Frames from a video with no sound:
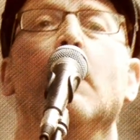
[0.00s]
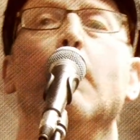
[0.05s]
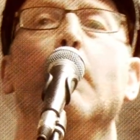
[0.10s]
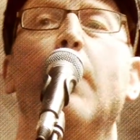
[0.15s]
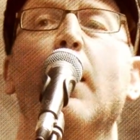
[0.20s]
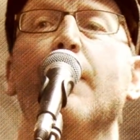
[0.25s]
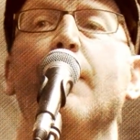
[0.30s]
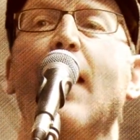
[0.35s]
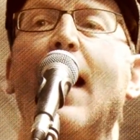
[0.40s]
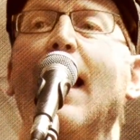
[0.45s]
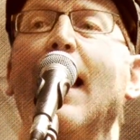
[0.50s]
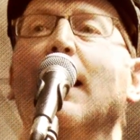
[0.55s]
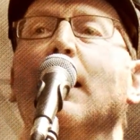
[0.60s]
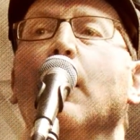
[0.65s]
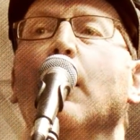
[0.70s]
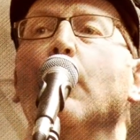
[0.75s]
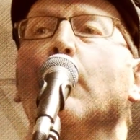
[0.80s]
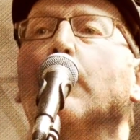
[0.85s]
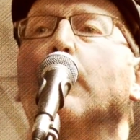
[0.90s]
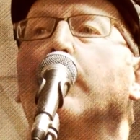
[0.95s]
But that
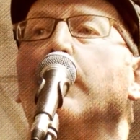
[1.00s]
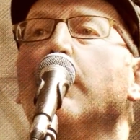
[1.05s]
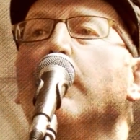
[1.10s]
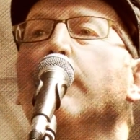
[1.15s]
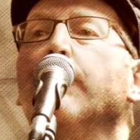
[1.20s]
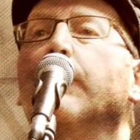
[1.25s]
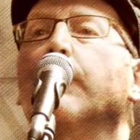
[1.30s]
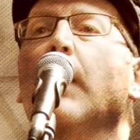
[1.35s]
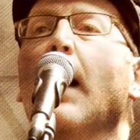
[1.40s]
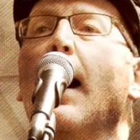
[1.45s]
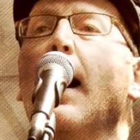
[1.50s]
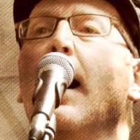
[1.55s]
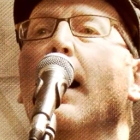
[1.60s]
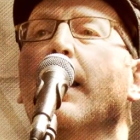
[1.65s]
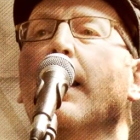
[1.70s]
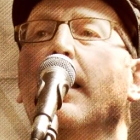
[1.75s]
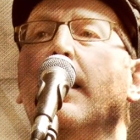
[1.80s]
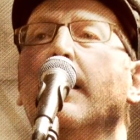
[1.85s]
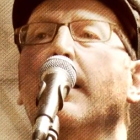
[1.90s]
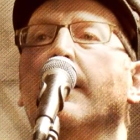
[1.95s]
look you've
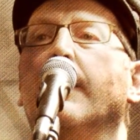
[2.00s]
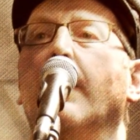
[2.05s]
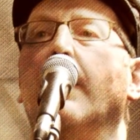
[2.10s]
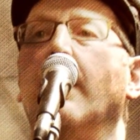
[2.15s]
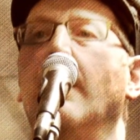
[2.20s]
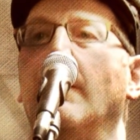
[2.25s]
got it